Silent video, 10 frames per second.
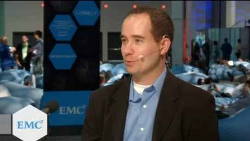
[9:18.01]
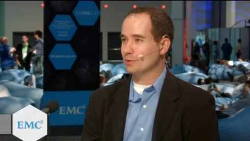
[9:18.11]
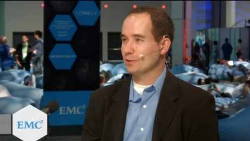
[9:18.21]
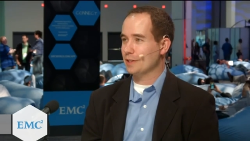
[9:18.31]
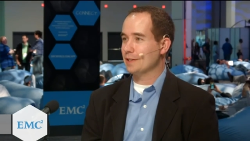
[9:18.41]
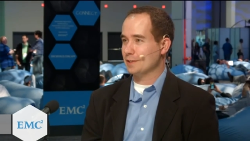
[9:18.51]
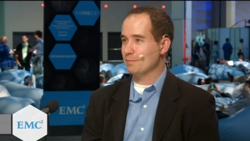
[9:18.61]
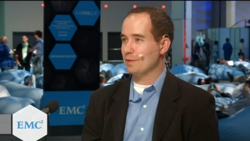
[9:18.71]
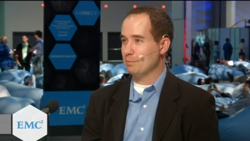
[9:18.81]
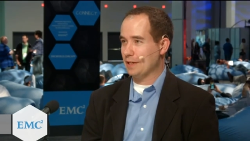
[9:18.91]
We're looking at
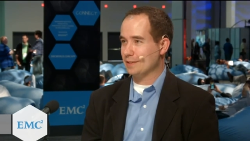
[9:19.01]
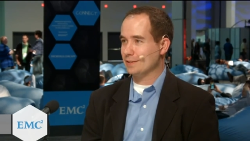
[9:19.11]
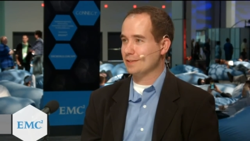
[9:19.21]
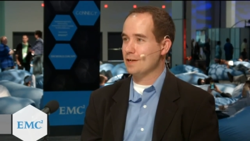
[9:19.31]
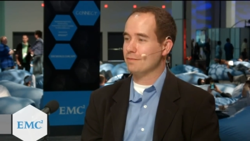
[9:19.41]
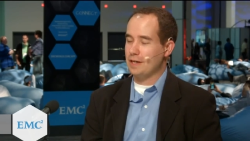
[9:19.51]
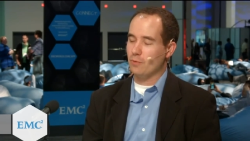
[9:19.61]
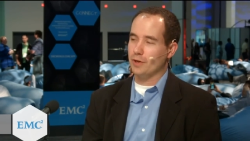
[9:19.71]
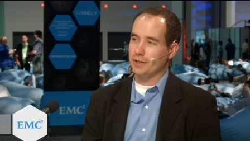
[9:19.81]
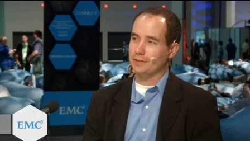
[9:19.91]
some vplex stuff and
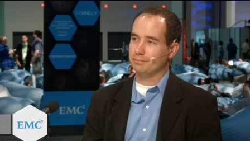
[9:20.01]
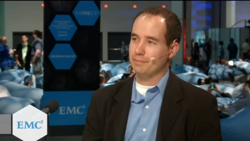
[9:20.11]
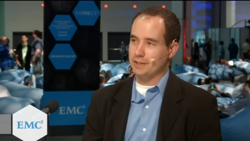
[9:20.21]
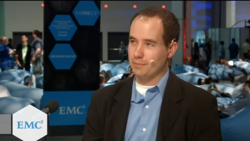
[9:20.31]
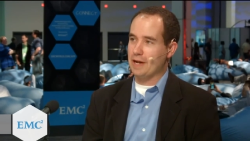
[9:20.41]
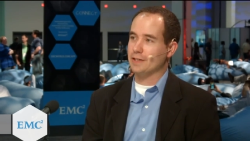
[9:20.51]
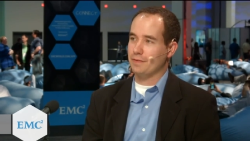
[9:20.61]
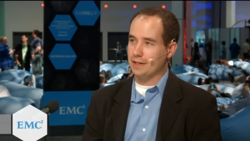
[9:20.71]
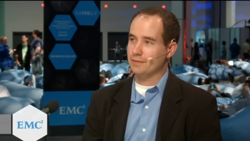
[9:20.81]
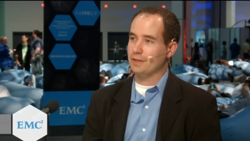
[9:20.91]
how we're going to make some
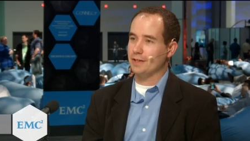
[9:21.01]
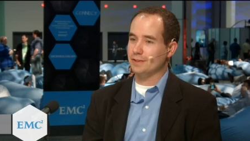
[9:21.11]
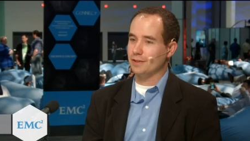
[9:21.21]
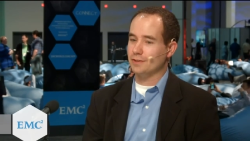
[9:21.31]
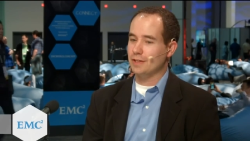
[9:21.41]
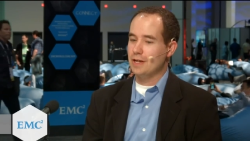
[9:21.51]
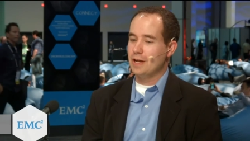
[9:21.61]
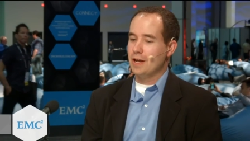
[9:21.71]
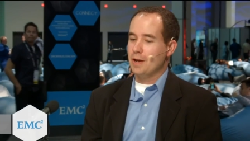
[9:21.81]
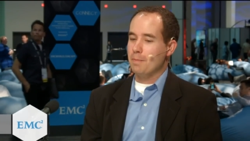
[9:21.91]
active-active data centers.
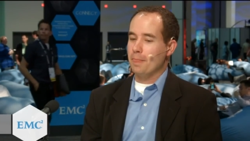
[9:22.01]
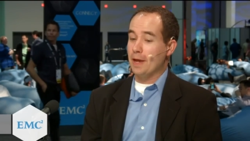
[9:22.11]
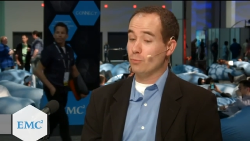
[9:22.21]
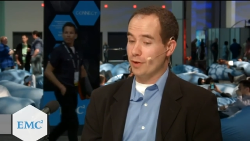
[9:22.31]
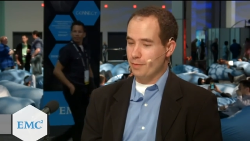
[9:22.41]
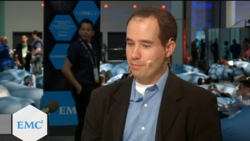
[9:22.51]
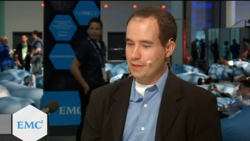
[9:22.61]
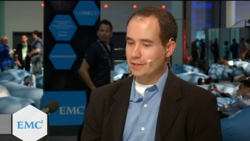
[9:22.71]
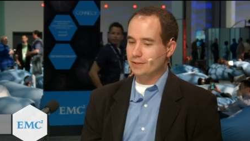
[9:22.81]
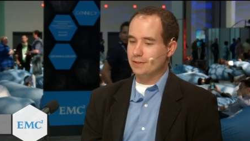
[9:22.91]
And one of the
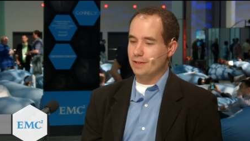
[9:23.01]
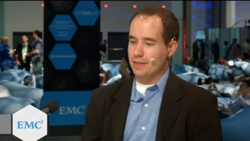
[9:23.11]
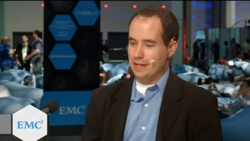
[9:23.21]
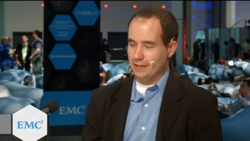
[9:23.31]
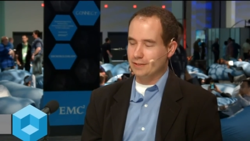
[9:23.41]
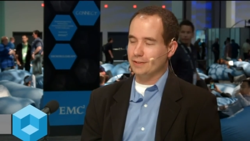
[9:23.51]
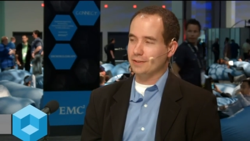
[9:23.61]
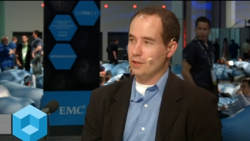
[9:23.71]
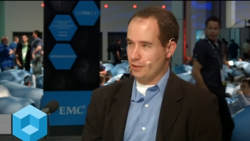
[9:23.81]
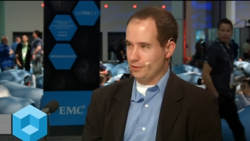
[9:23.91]
biggest things that
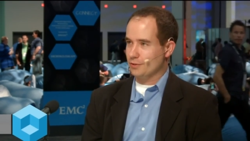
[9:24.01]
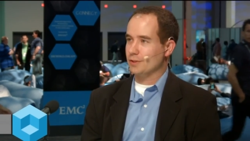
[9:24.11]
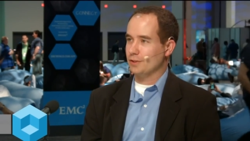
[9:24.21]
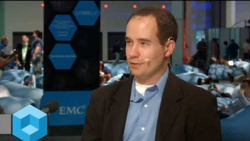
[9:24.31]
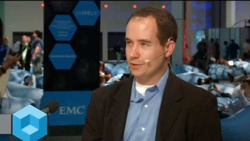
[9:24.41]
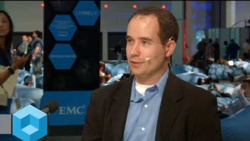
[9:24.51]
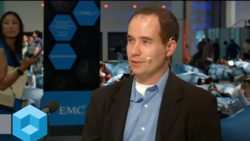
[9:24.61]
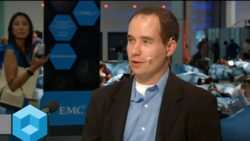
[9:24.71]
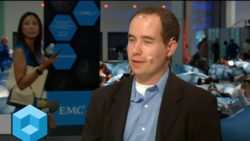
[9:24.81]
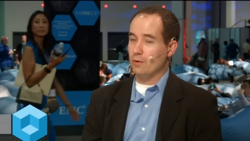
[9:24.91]
the doctors and the
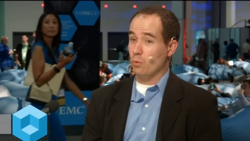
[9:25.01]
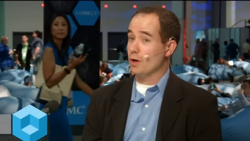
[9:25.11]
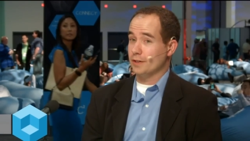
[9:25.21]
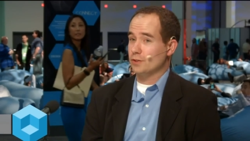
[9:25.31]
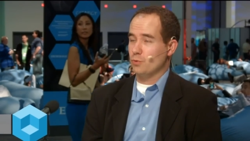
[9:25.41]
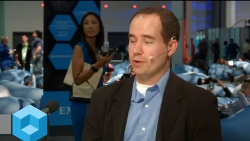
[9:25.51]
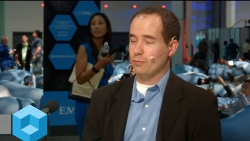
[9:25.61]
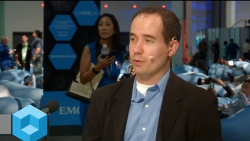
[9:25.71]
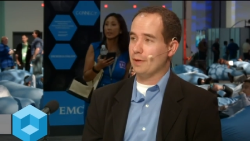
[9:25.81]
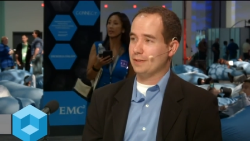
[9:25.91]
nurses and all that want is
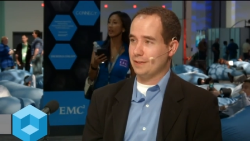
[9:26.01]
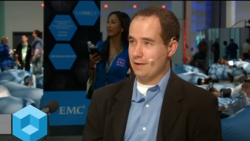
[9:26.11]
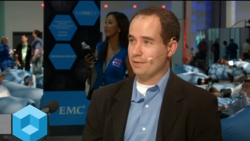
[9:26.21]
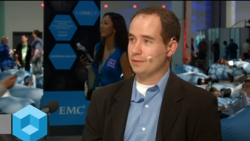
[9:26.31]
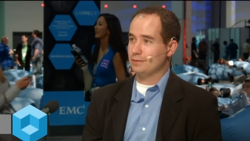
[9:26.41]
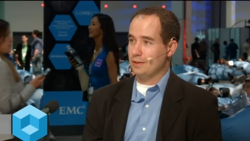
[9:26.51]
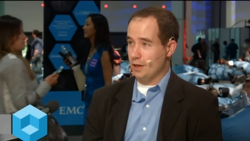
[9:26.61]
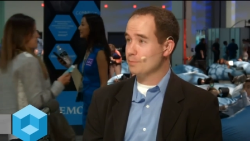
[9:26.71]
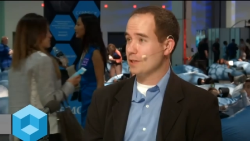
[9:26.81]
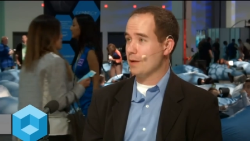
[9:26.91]
24 by 7
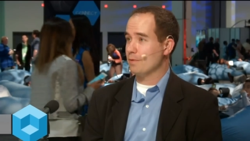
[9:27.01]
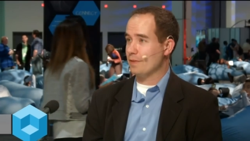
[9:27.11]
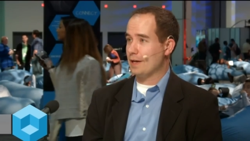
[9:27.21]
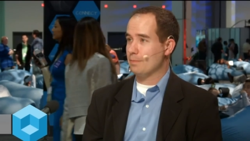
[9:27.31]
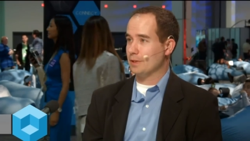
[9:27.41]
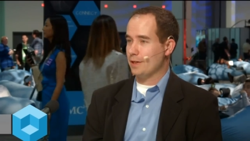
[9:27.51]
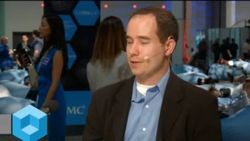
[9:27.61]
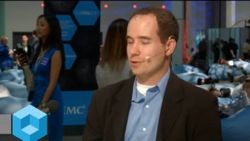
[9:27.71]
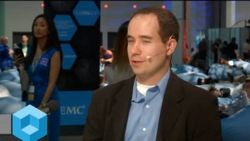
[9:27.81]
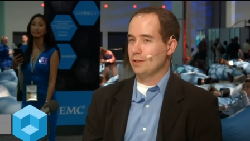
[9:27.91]
uptime of that
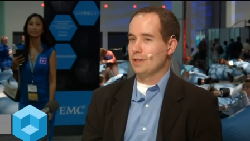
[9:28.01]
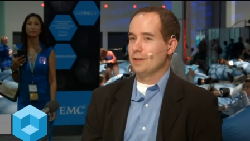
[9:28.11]
application.